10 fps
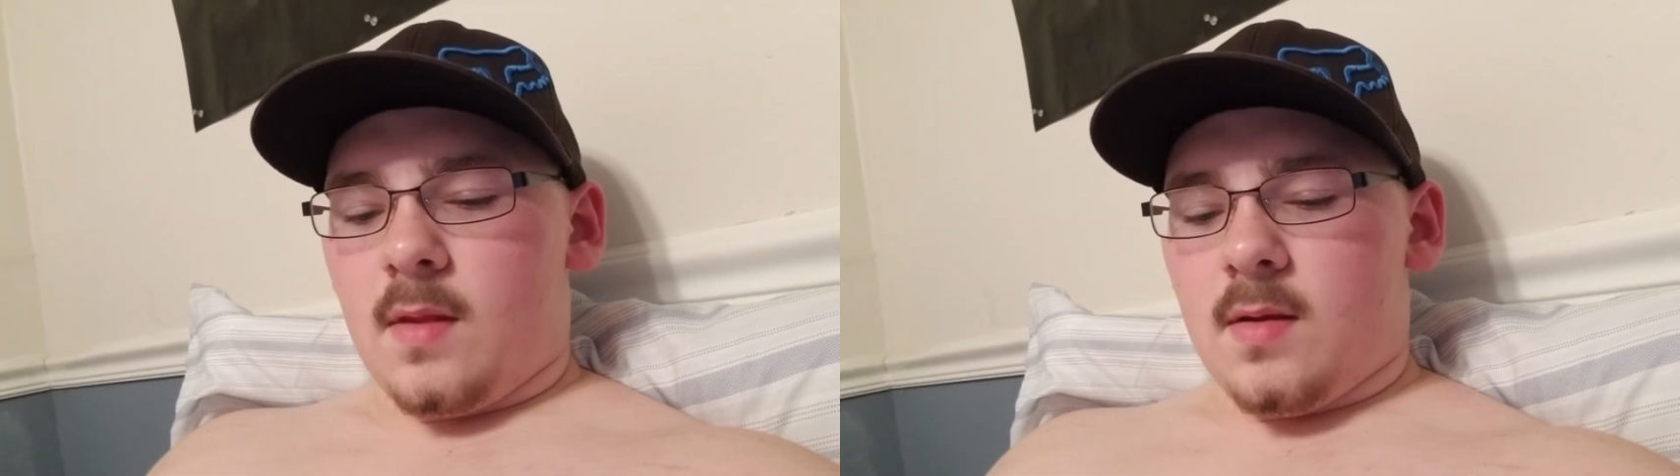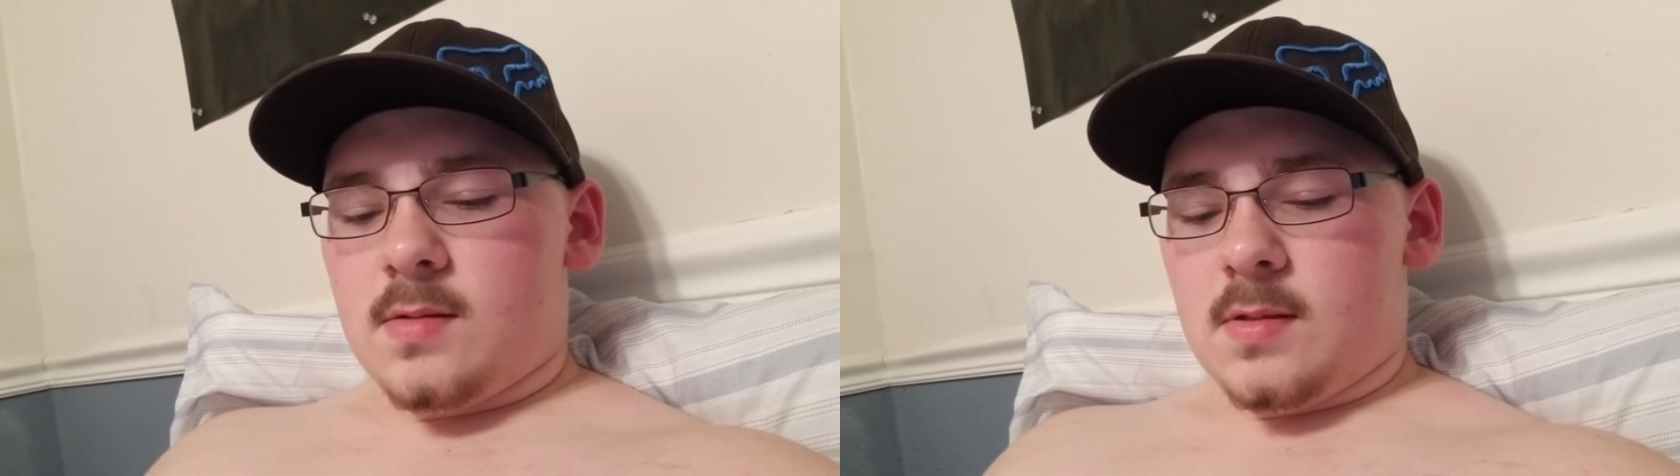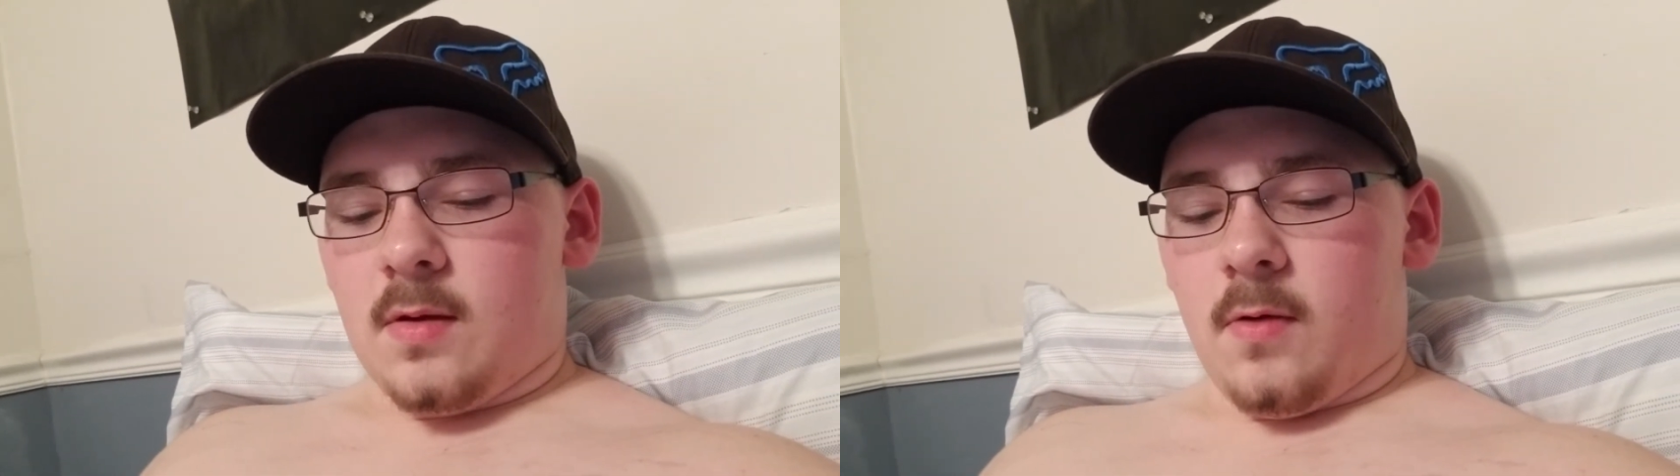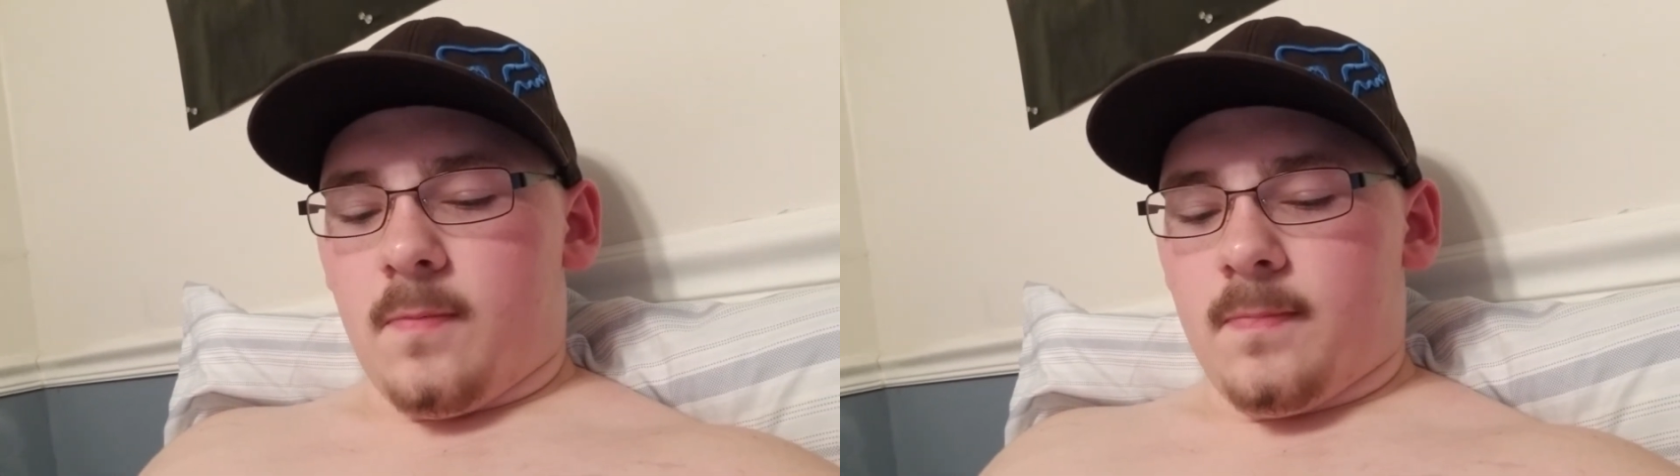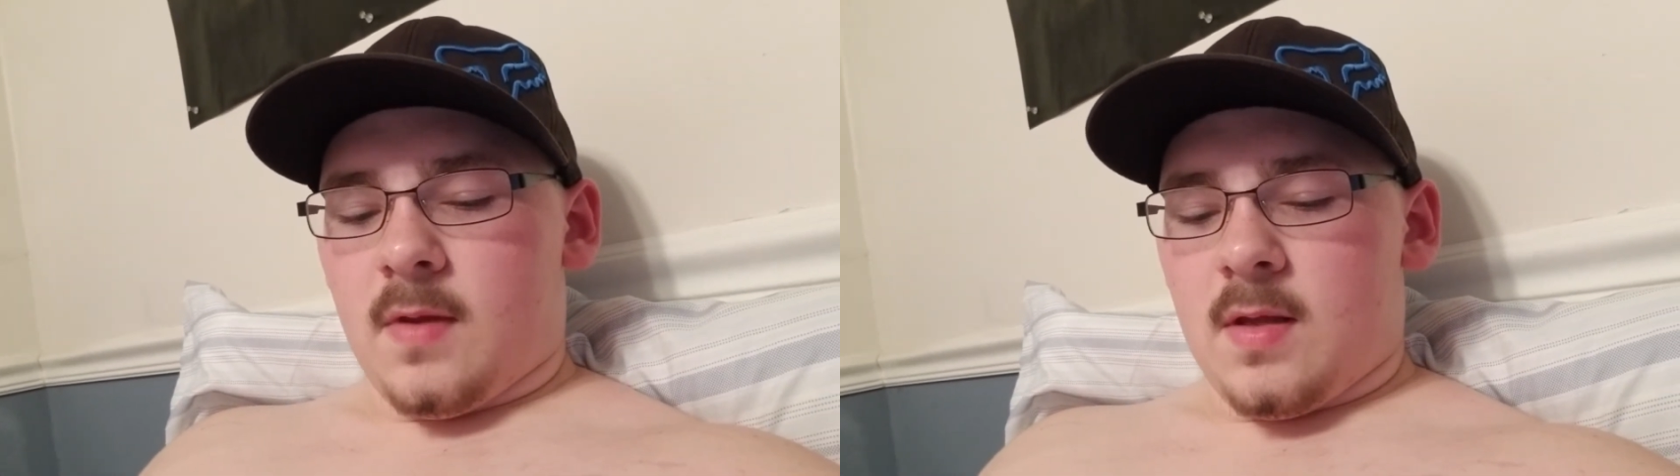So
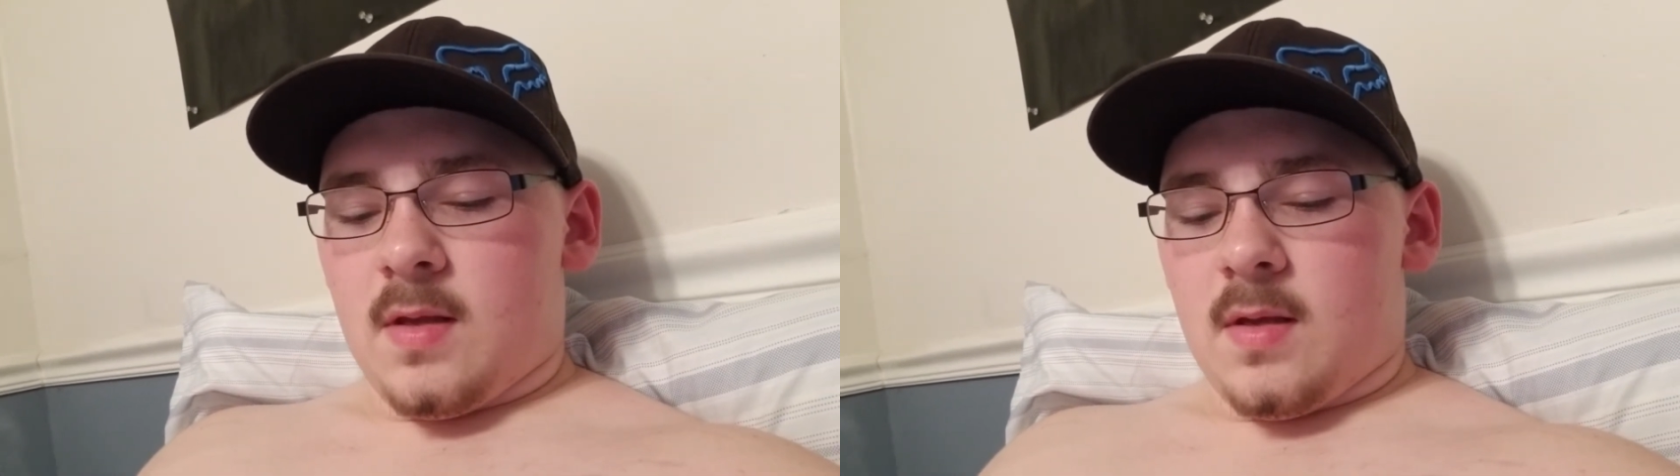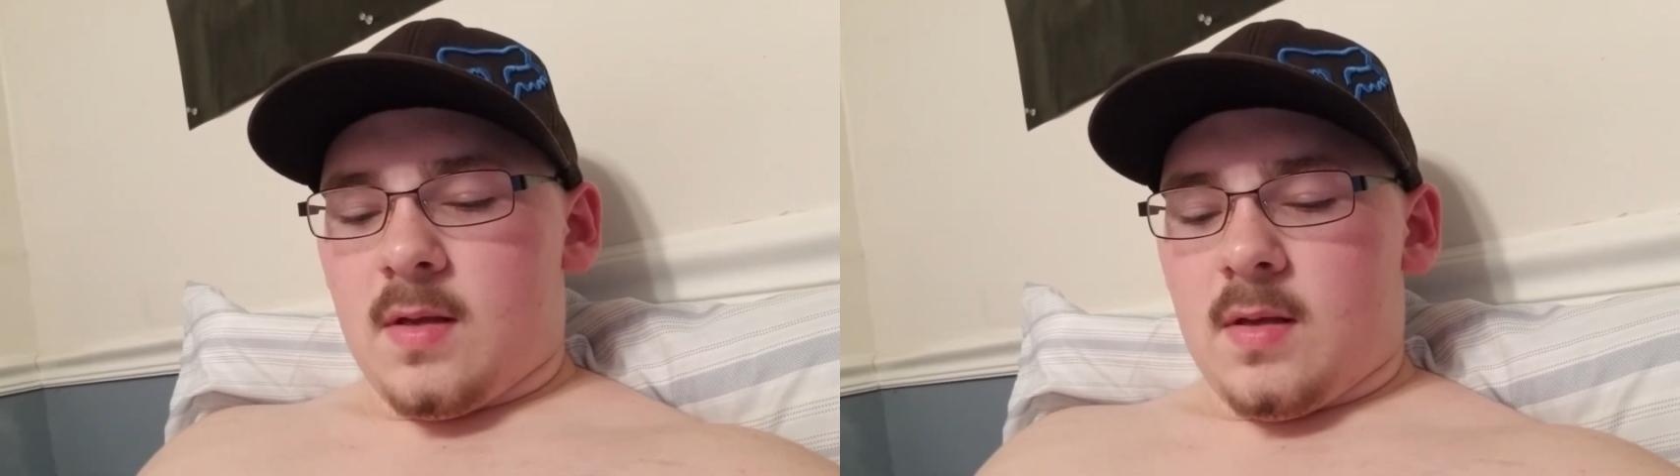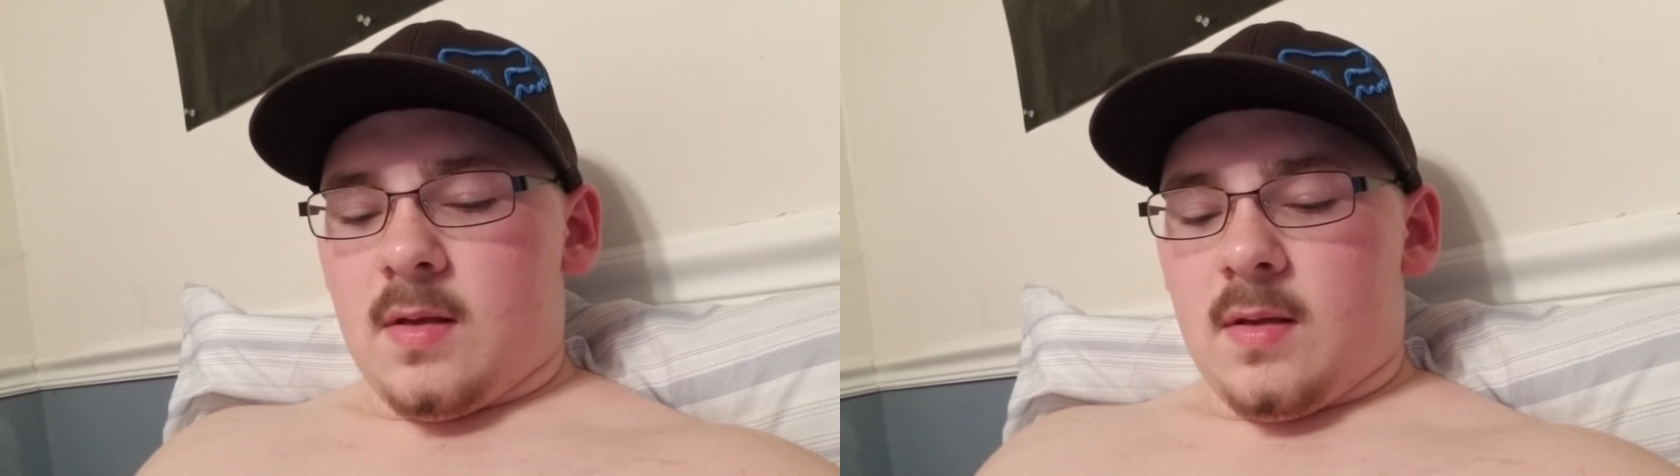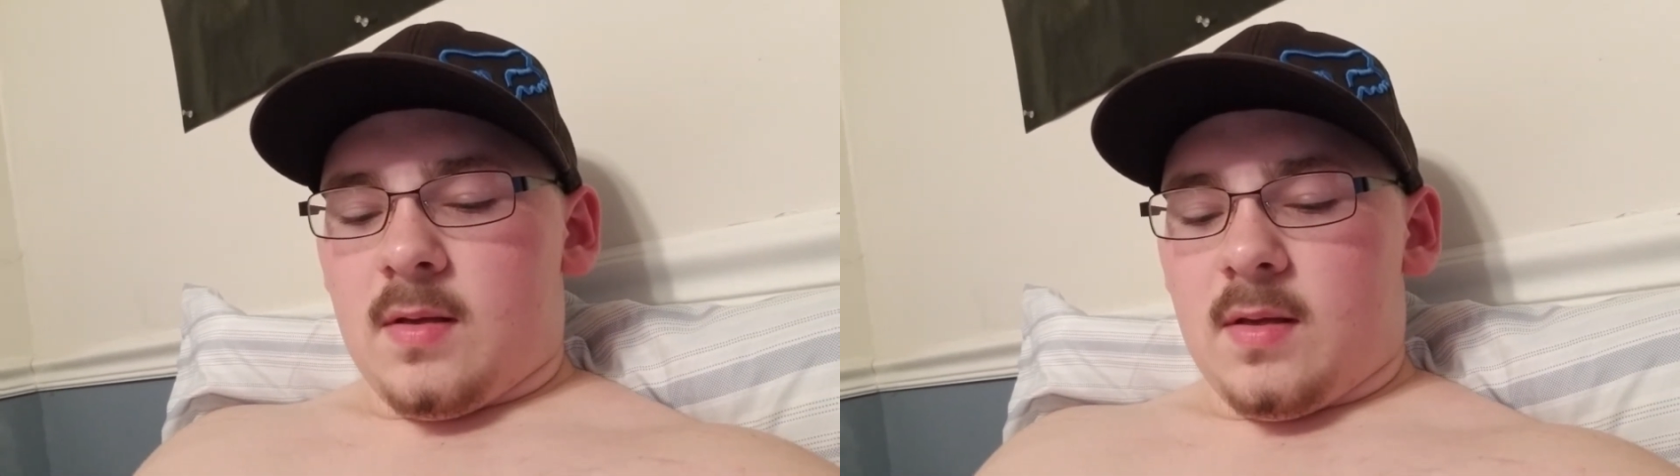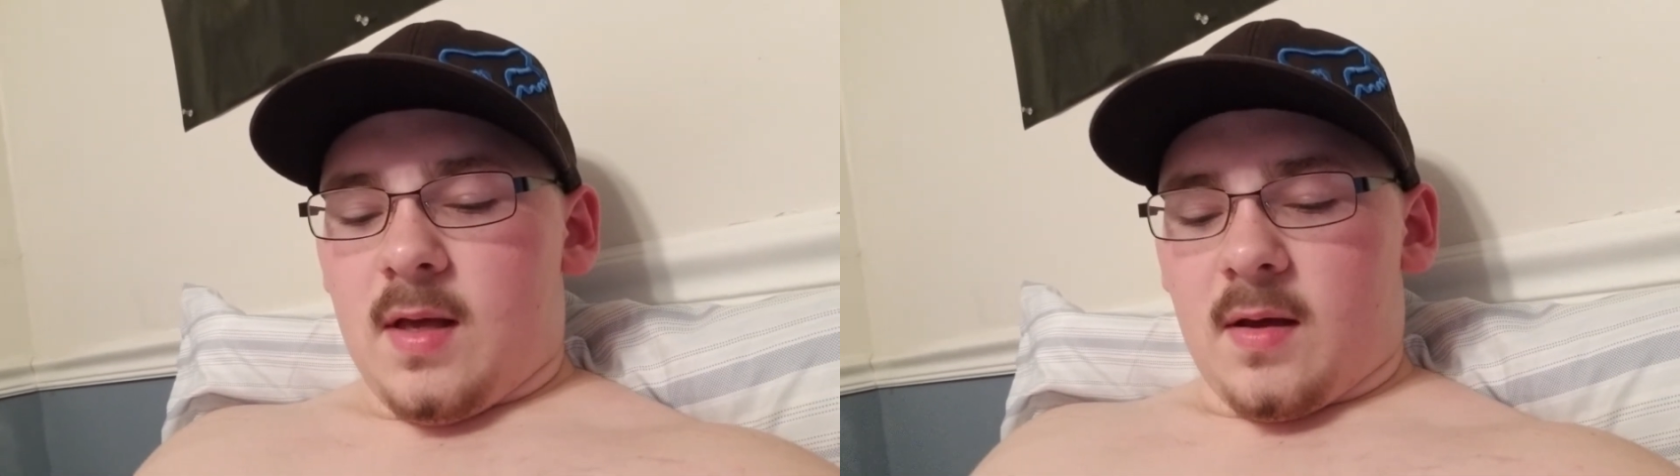
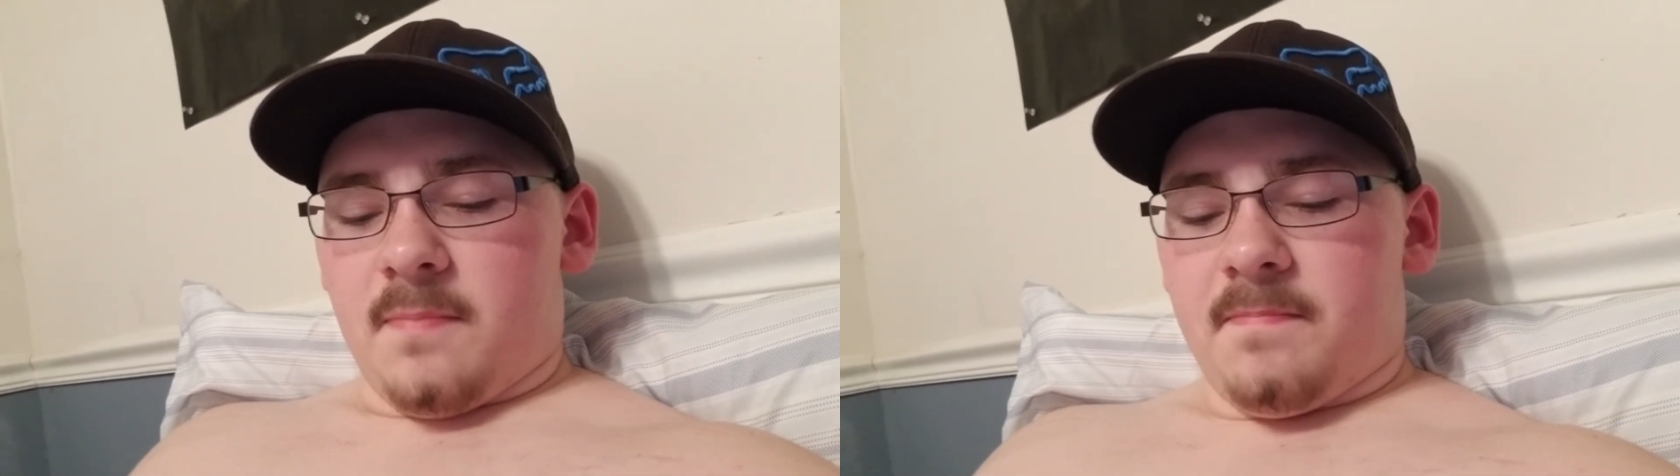yeah,